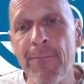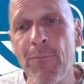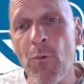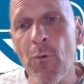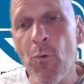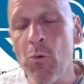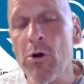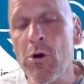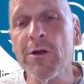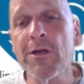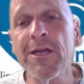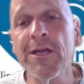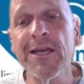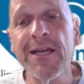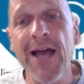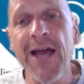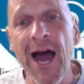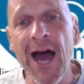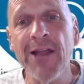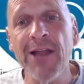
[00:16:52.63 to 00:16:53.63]

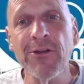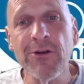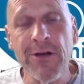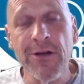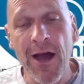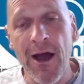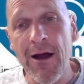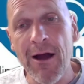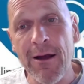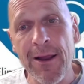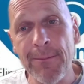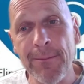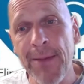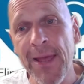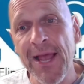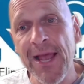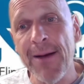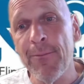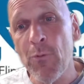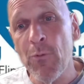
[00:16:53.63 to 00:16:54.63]
working on your car and
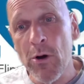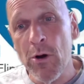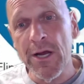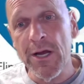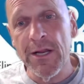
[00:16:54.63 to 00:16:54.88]
make them work.